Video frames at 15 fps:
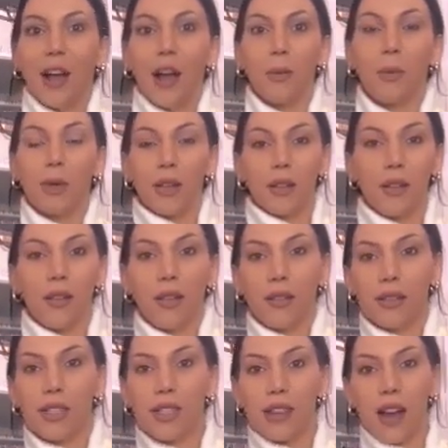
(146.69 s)
I wouldn't
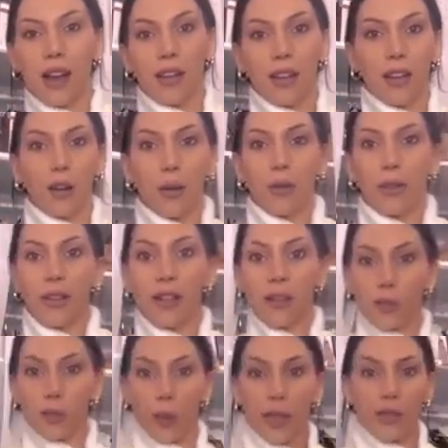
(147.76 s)
style it over this